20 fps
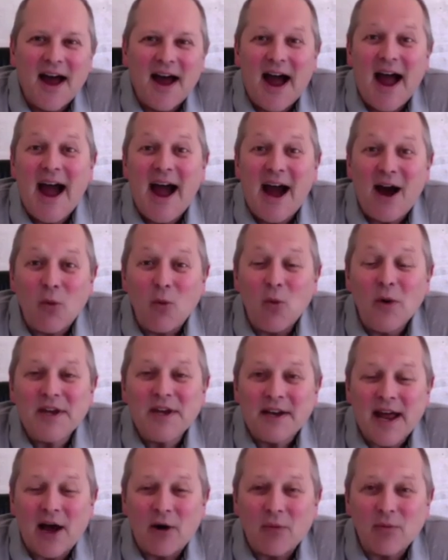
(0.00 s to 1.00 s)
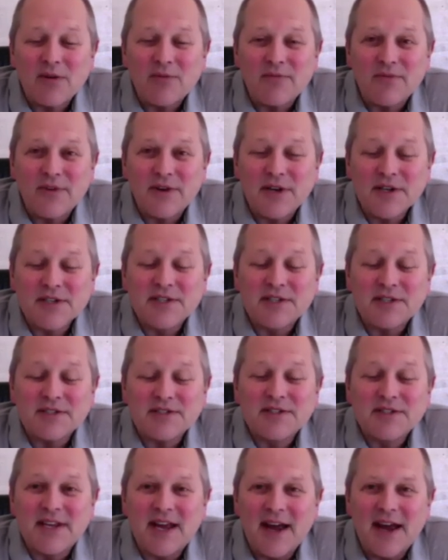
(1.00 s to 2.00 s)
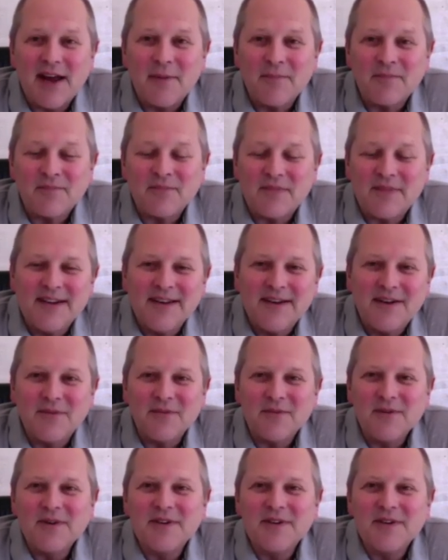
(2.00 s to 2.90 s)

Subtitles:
how we can help converters, you know,